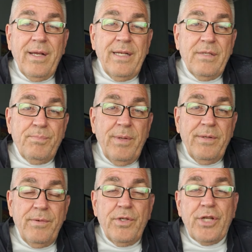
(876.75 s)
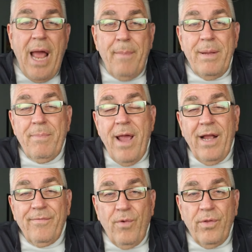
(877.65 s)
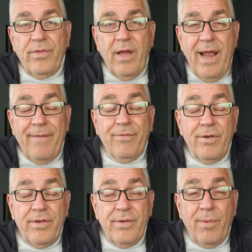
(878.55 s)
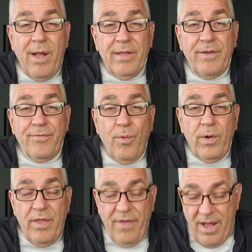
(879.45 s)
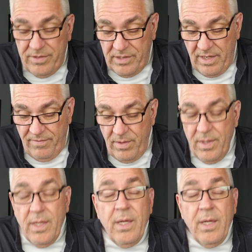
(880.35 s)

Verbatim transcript: Again, it's been choppy back and forth after it's around that 40,000 level.